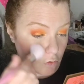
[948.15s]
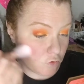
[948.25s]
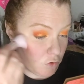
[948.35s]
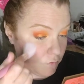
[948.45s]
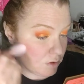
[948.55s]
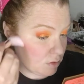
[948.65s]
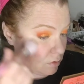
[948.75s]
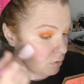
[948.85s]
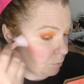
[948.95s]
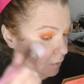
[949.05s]
she devises
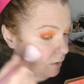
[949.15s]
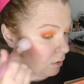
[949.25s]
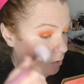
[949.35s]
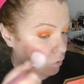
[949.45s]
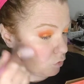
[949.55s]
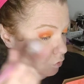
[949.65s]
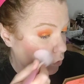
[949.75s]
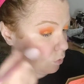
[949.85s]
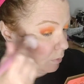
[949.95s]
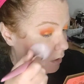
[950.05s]
this plan
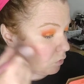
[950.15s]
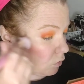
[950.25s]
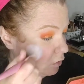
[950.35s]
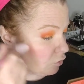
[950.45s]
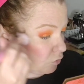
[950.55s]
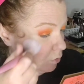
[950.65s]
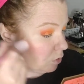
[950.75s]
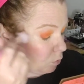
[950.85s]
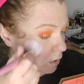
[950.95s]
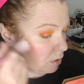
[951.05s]
to make it look like she ran
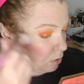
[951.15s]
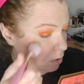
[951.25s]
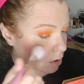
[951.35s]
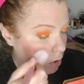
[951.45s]
away